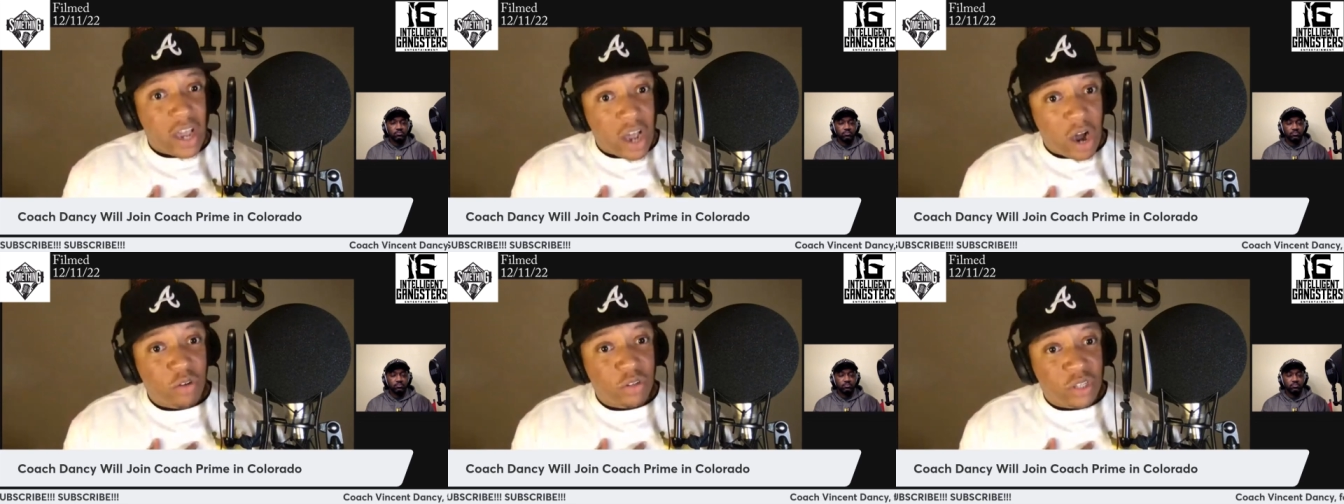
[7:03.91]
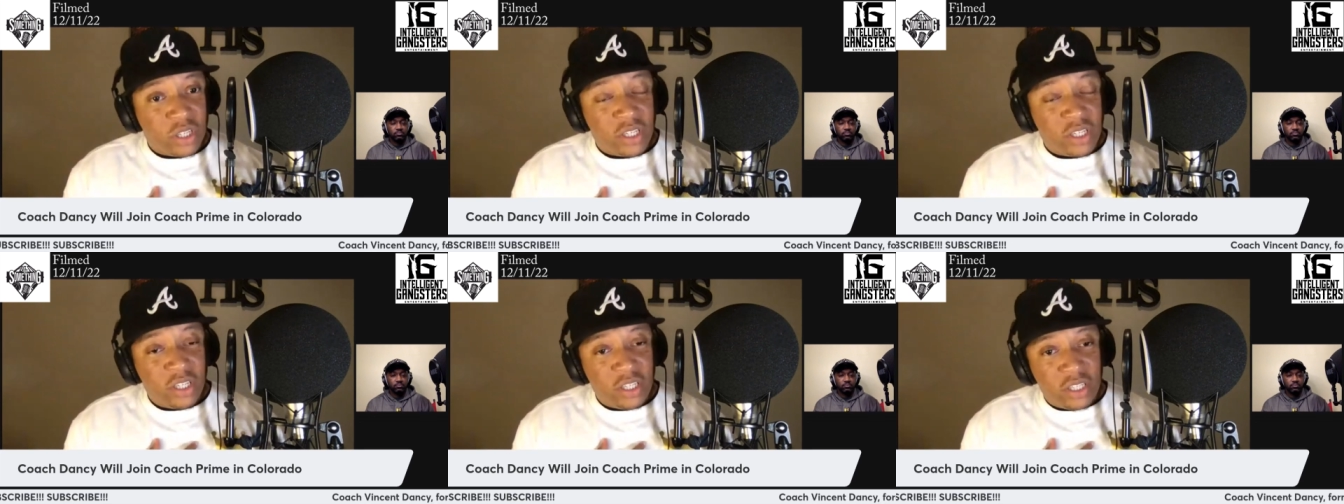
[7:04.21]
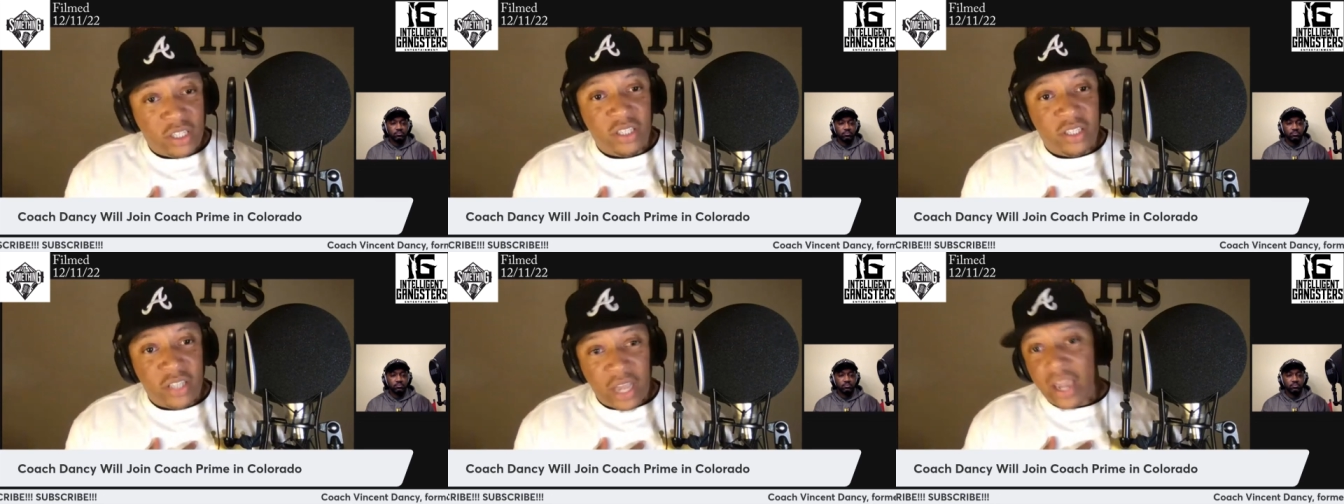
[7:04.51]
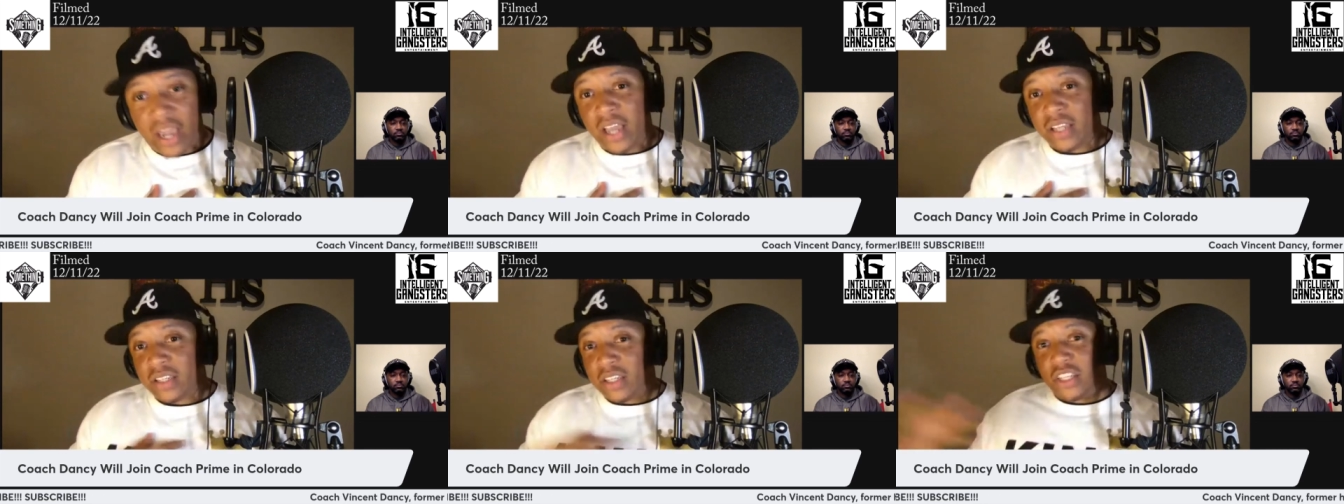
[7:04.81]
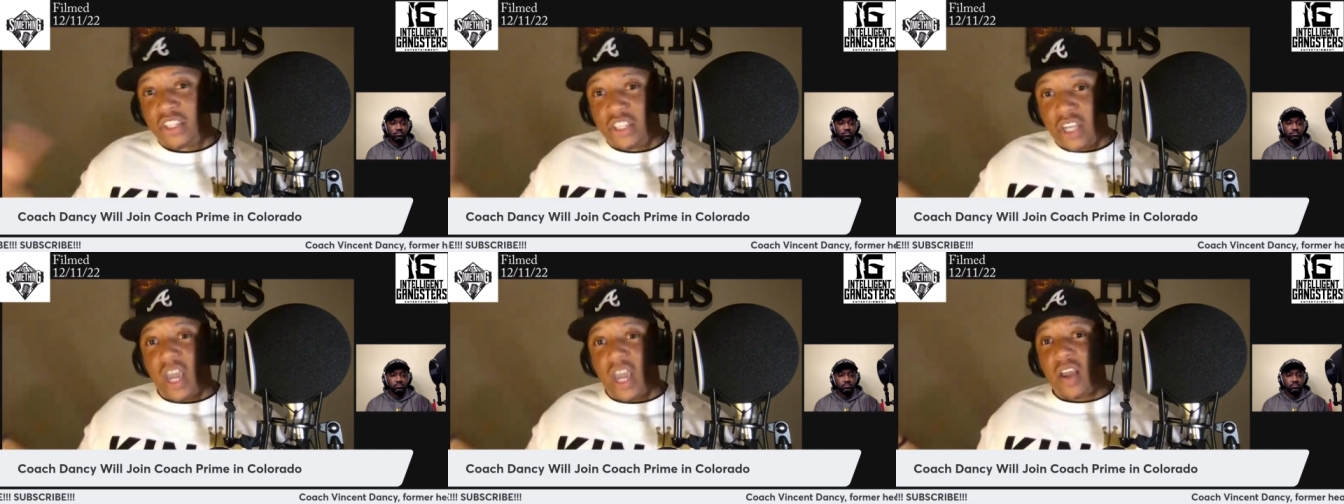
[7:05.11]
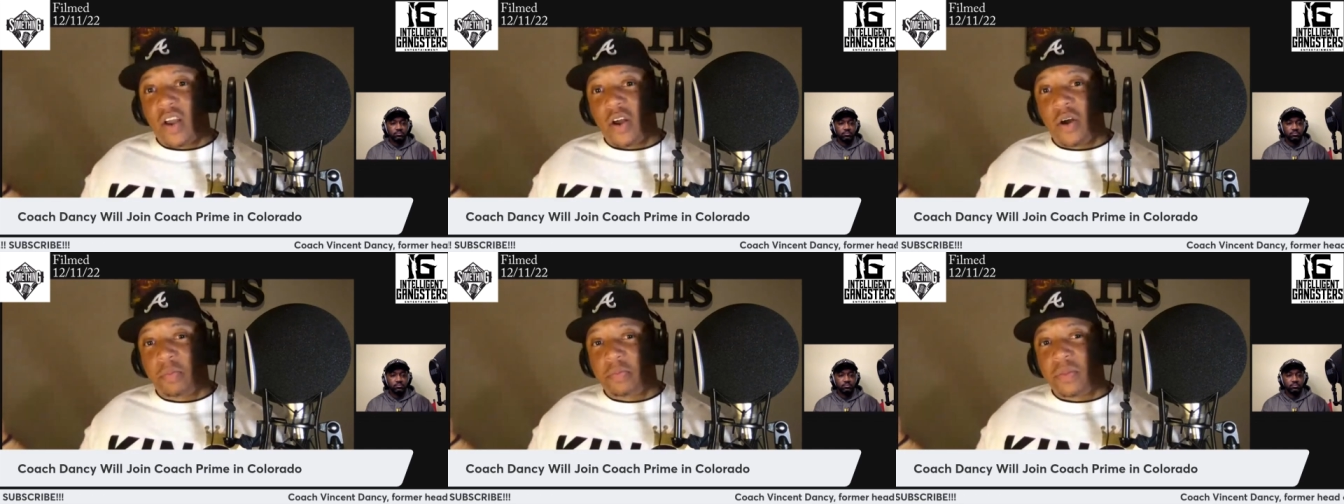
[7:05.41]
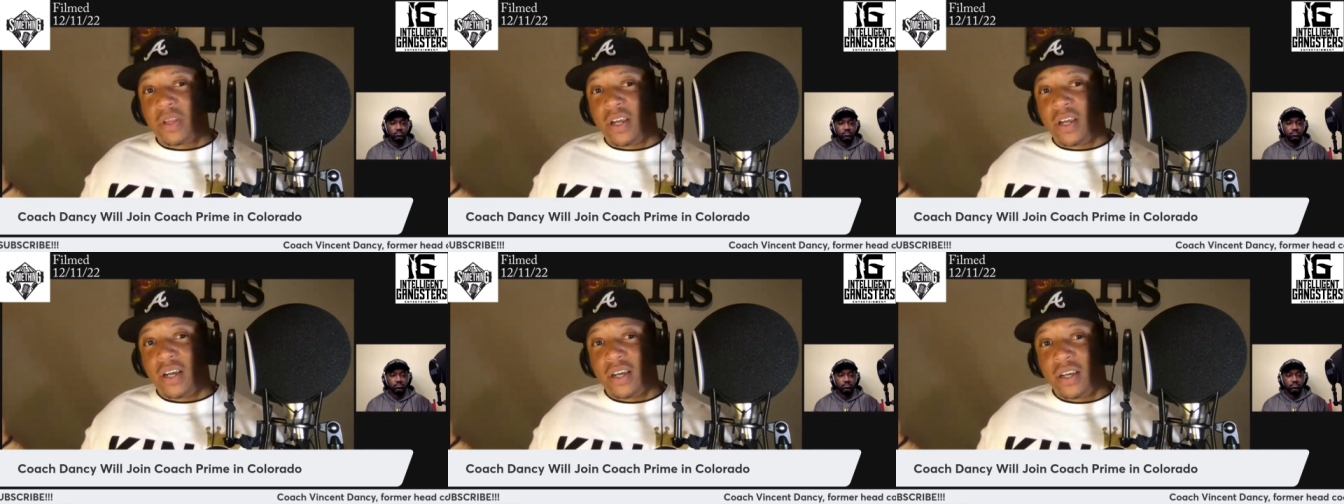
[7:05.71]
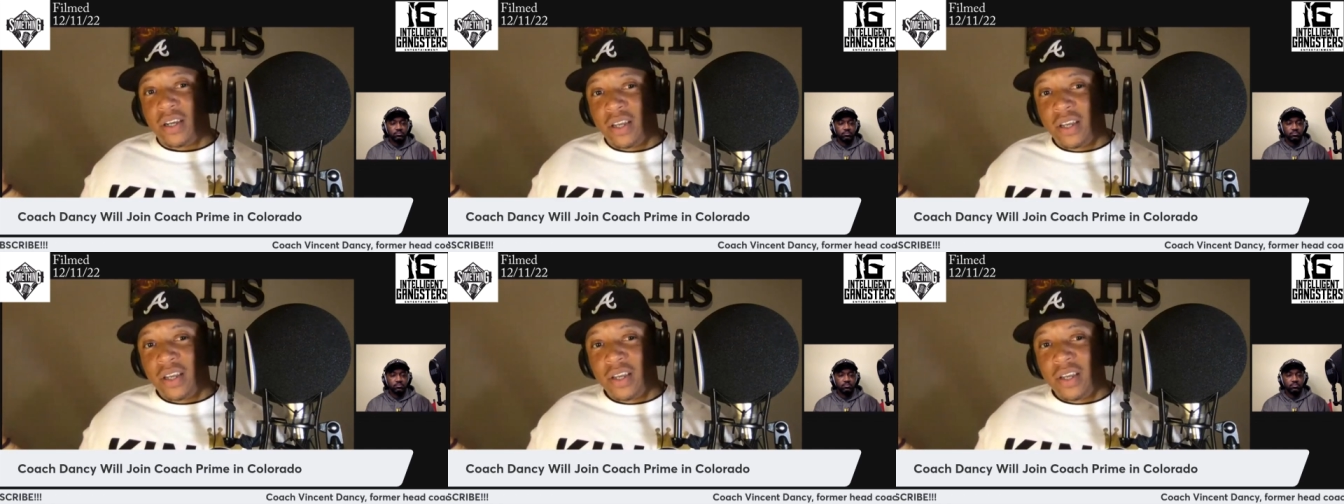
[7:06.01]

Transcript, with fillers: Coach Dancy check up there